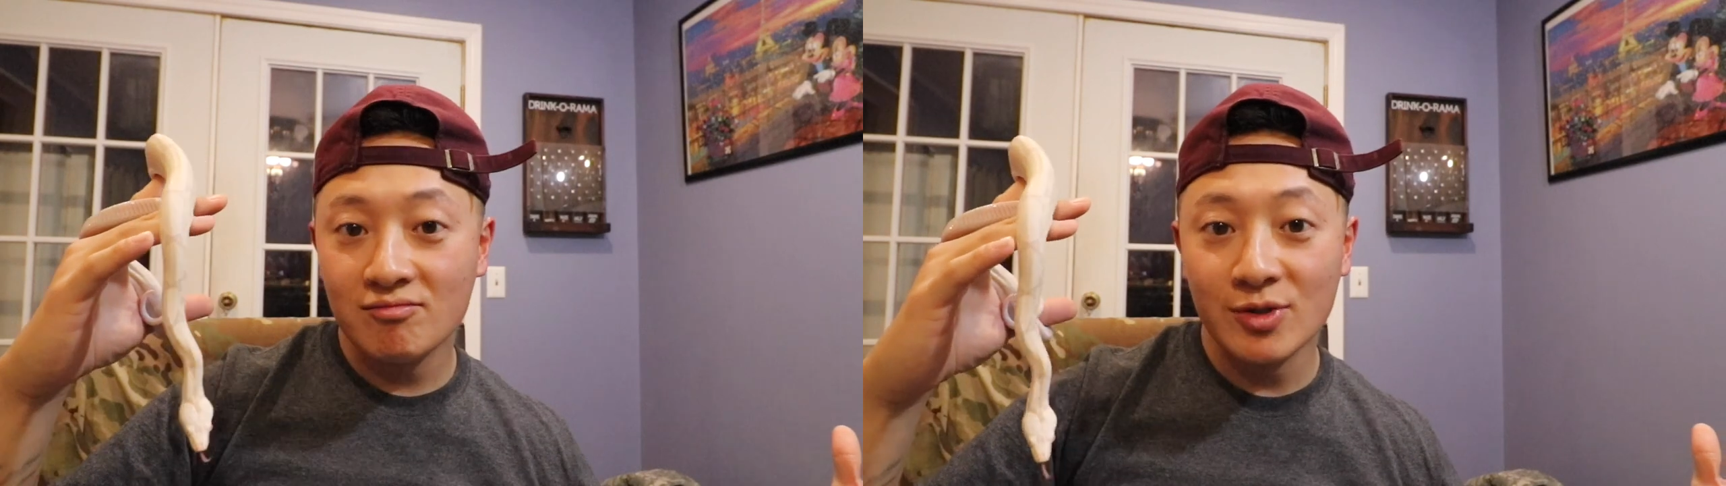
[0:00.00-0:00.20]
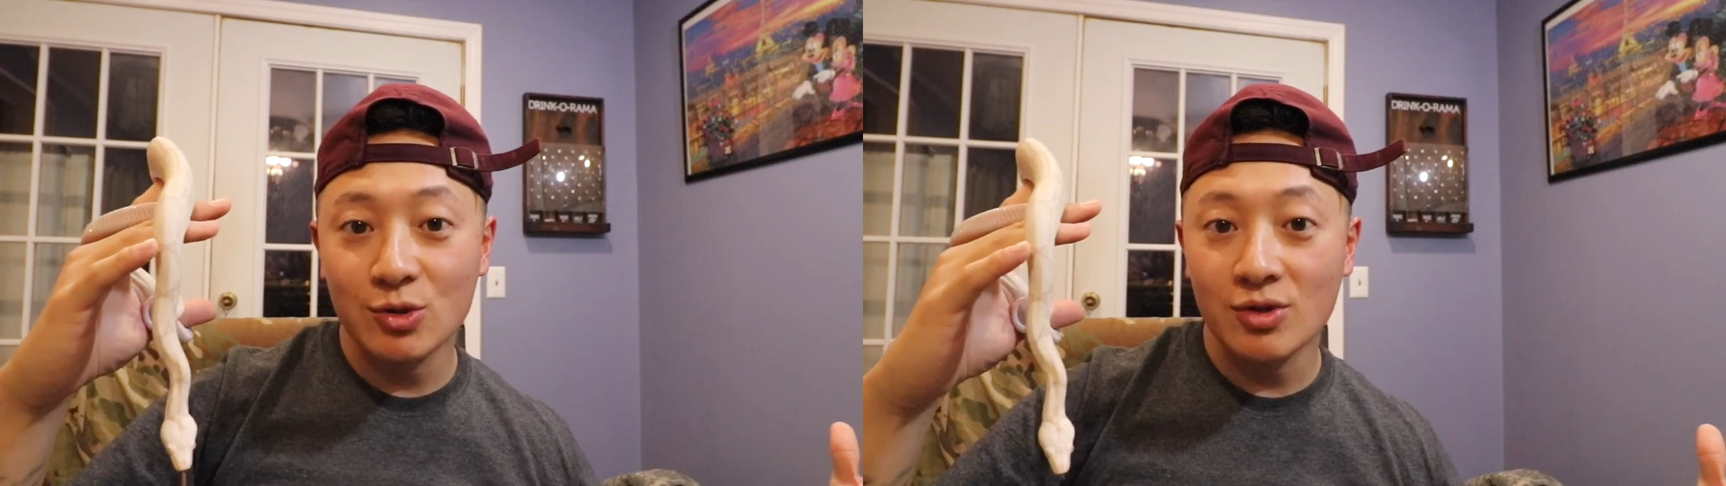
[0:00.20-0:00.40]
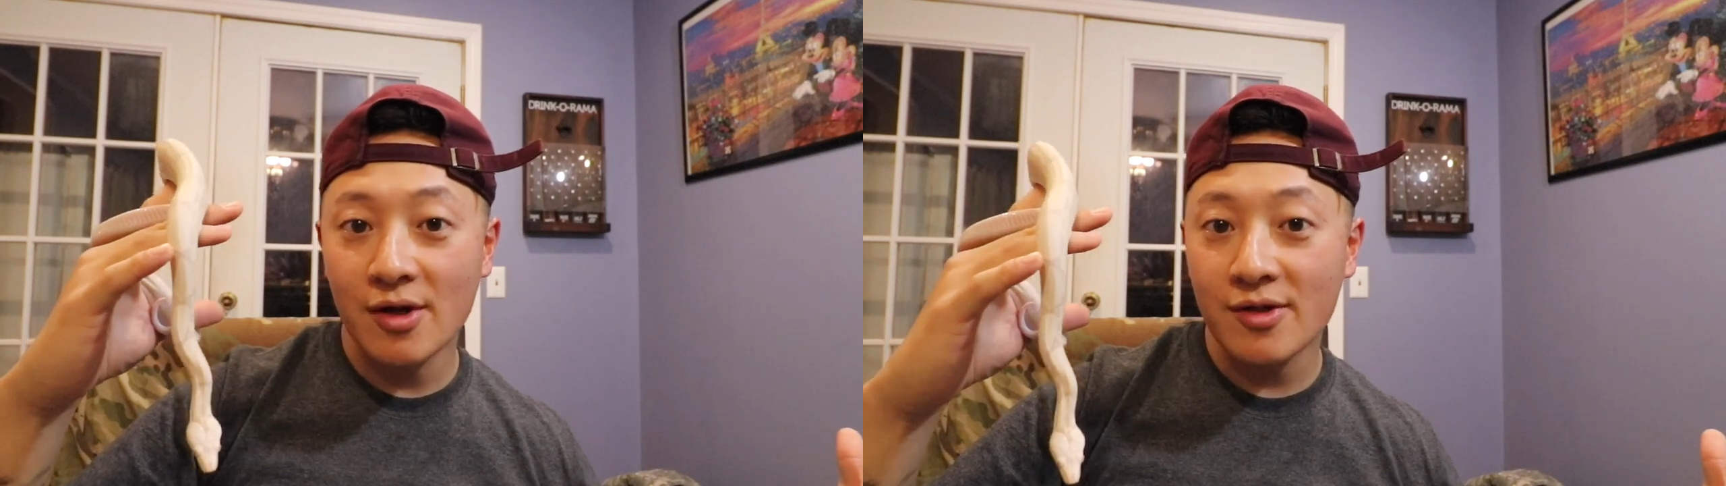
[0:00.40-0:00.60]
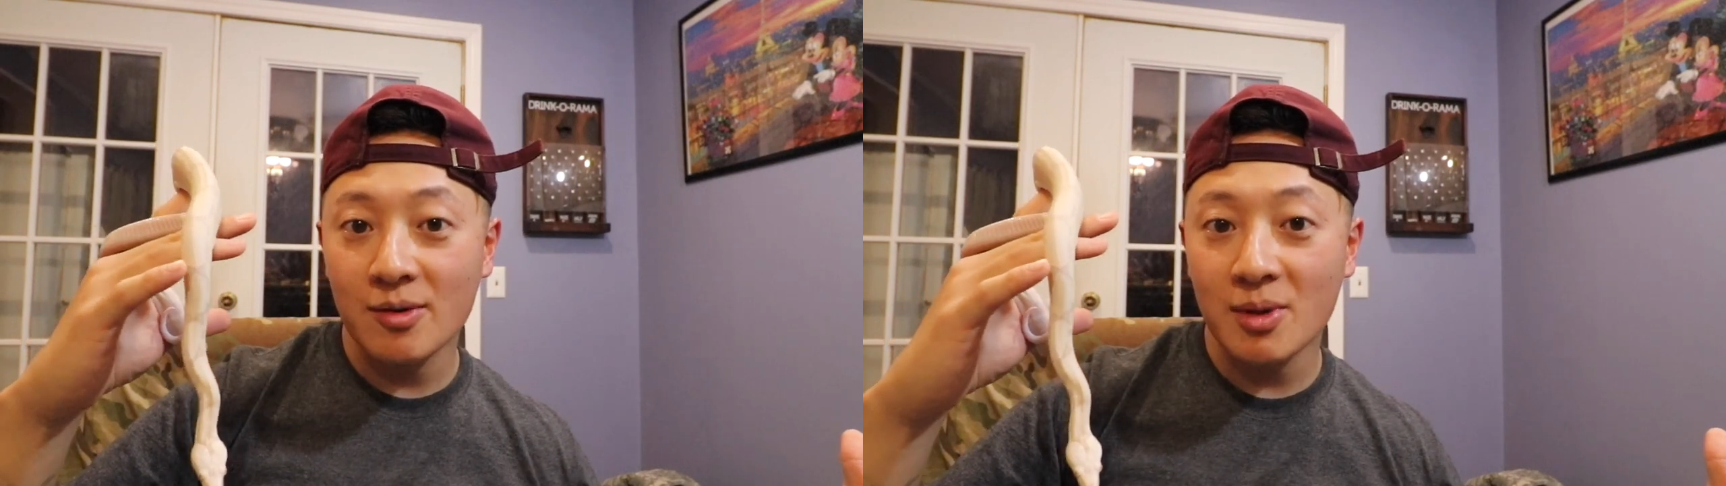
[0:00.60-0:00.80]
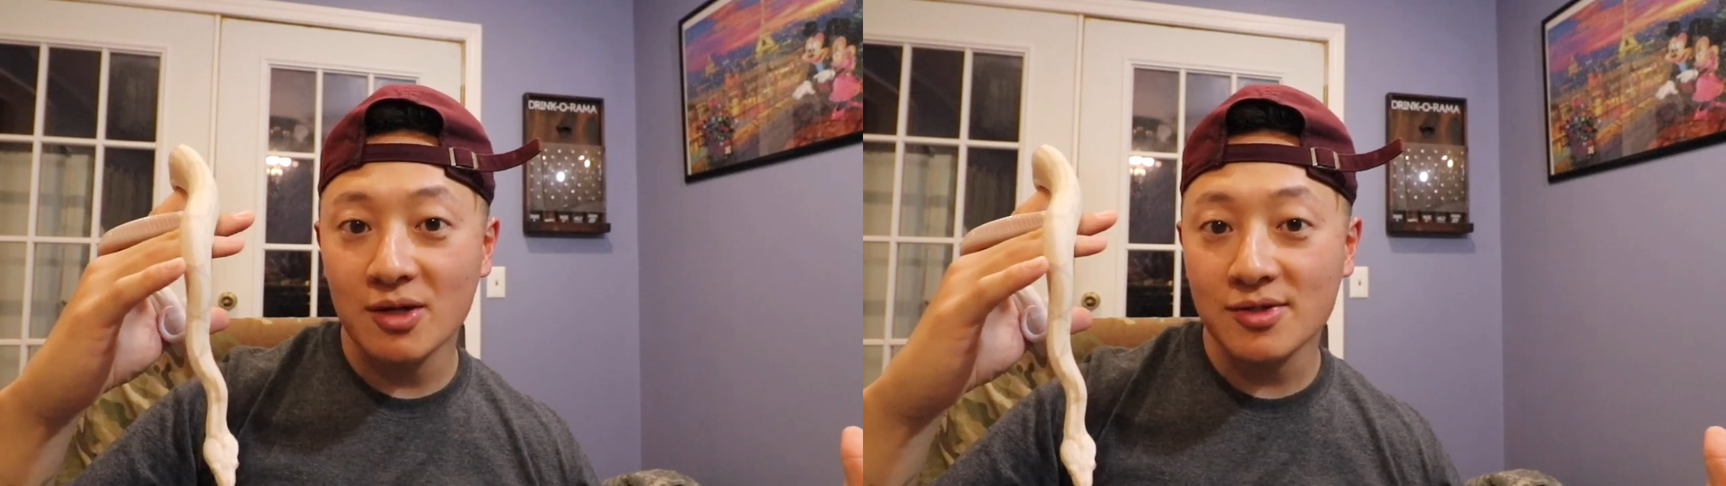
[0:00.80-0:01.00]
Knew
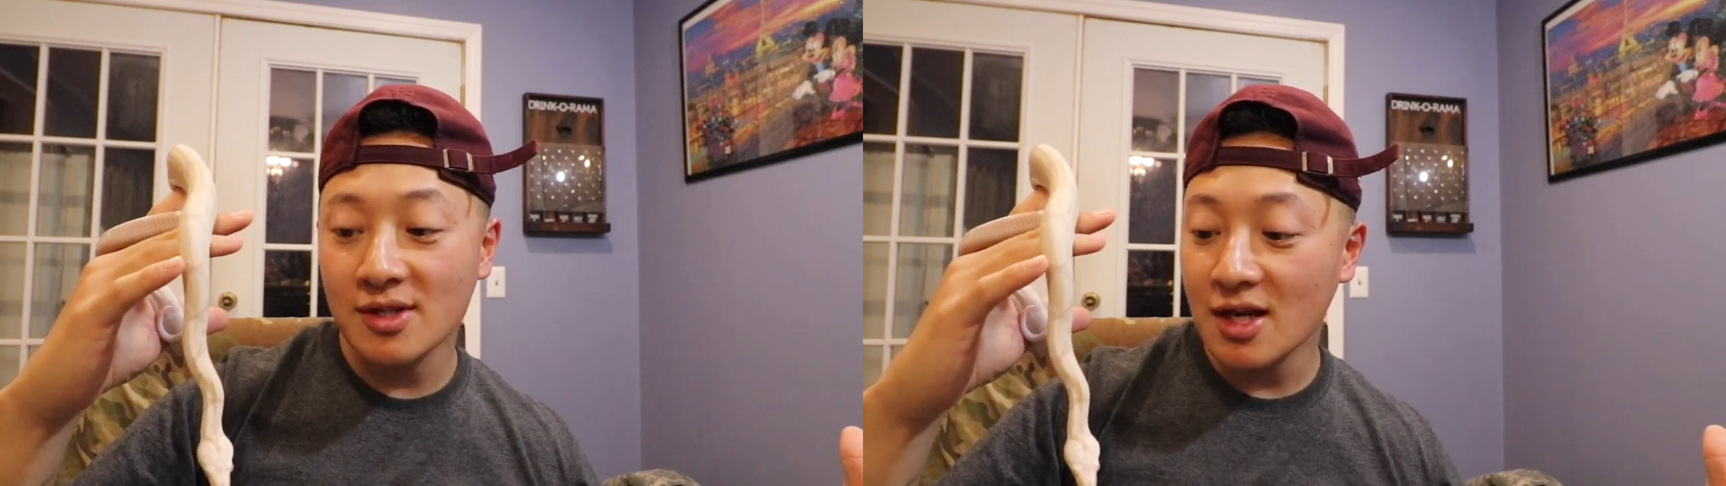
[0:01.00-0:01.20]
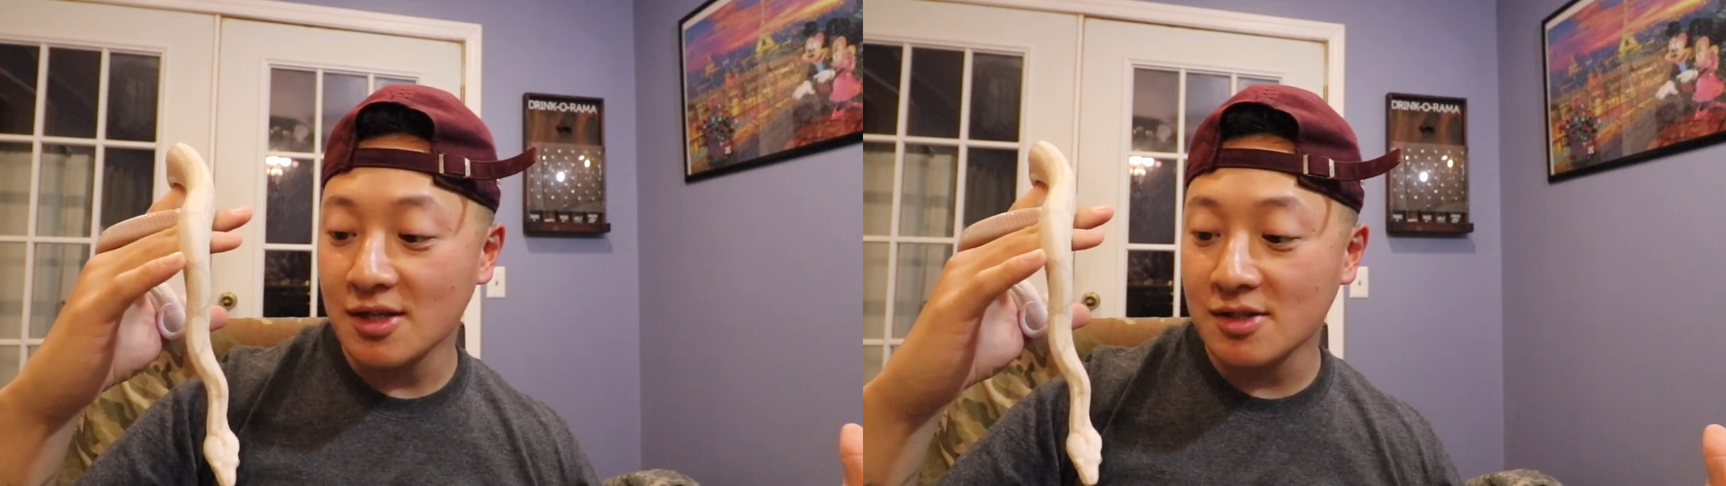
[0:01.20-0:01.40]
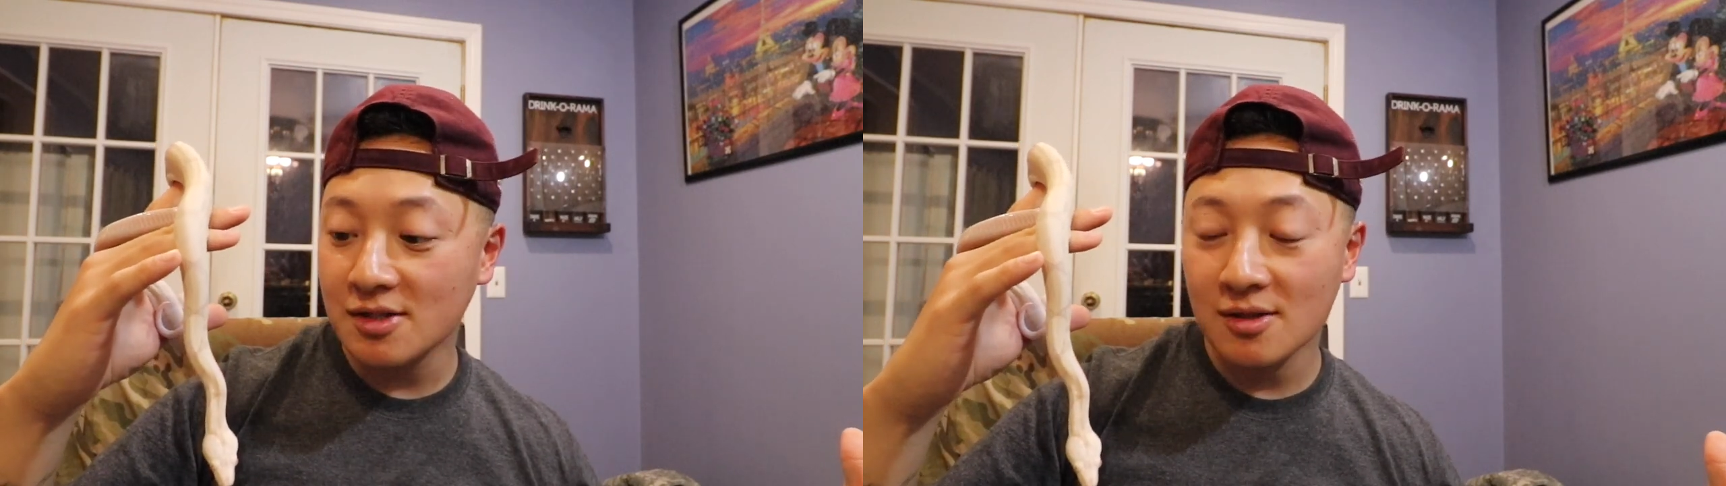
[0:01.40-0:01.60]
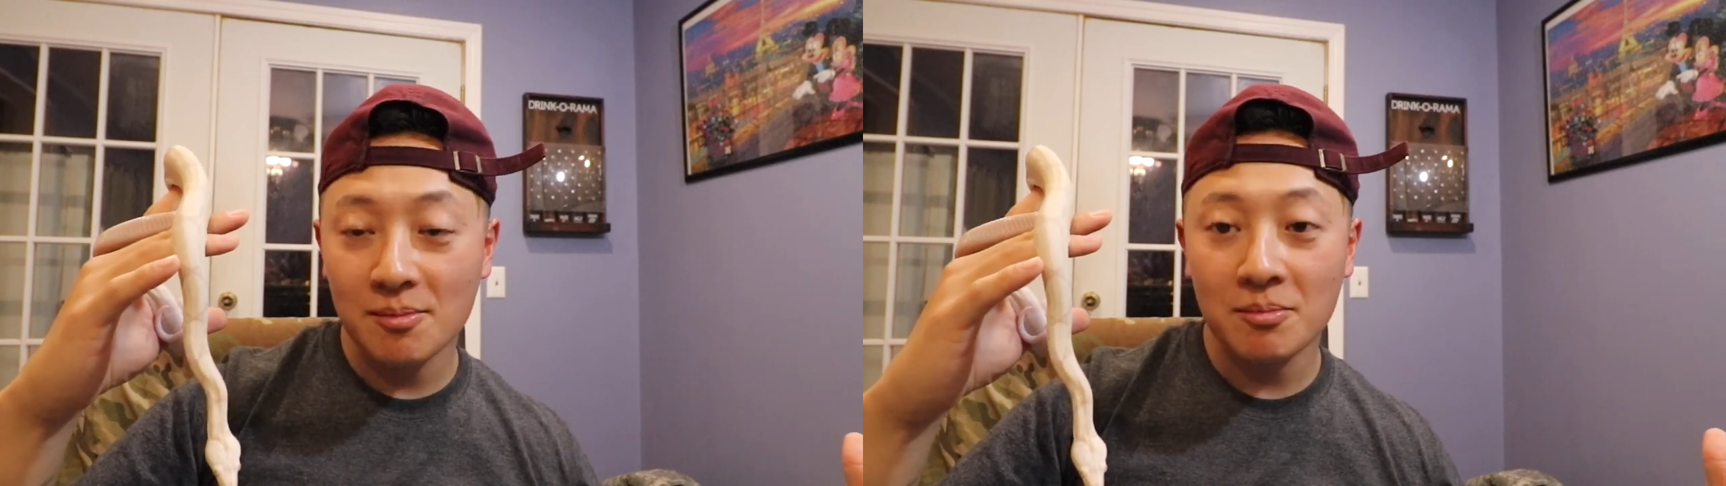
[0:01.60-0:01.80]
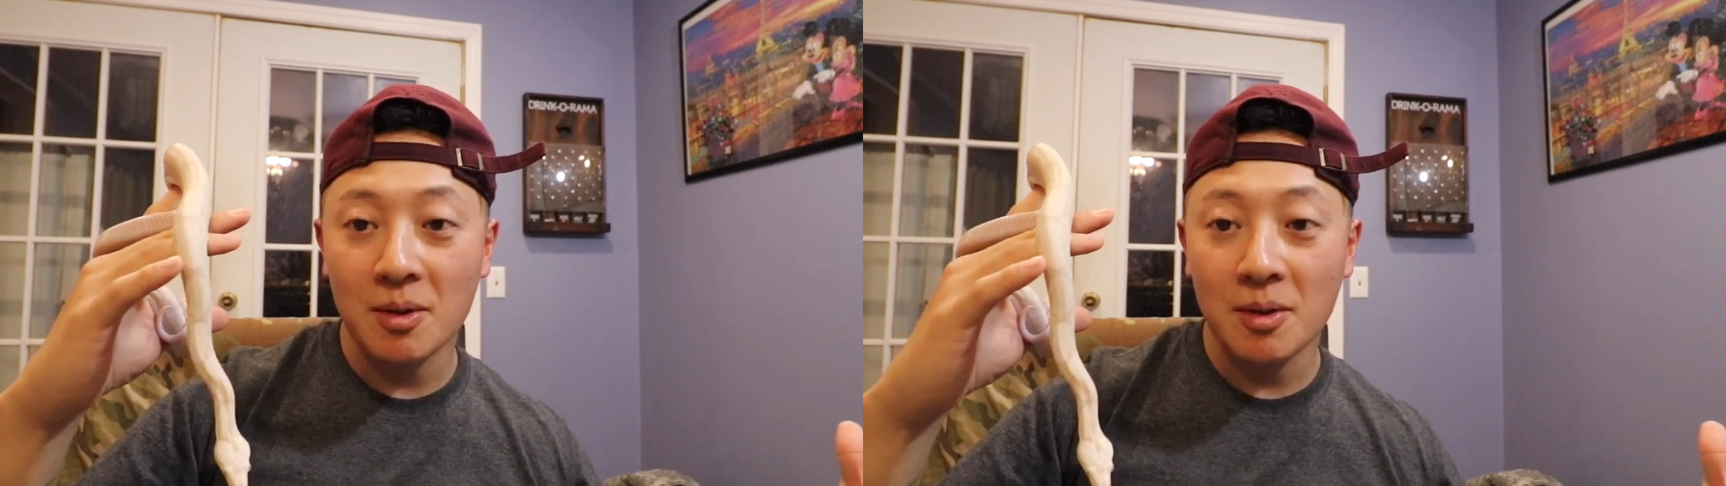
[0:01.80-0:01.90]
nothing about snakes,